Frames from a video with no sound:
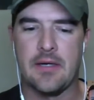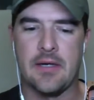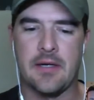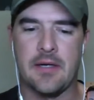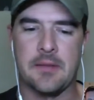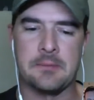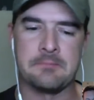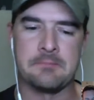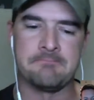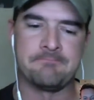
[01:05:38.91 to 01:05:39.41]

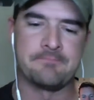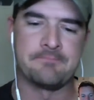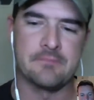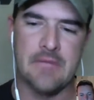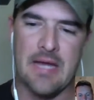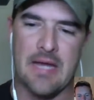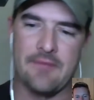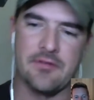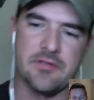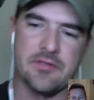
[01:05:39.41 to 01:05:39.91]
Um,
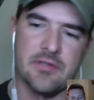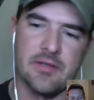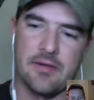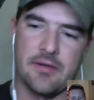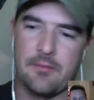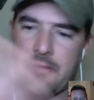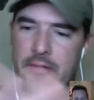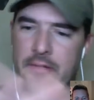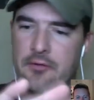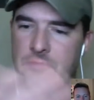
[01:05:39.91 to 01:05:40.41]
obviously,
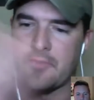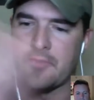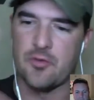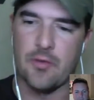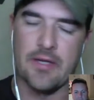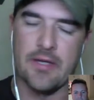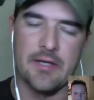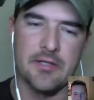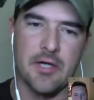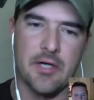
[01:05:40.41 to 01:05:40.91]
everybody knows what
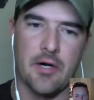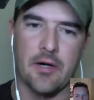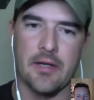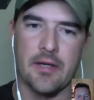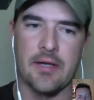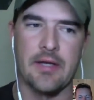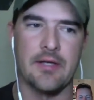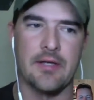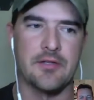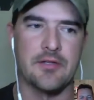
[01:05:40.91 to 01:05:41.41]
swinging target
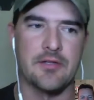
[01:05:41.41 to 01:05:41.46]
is.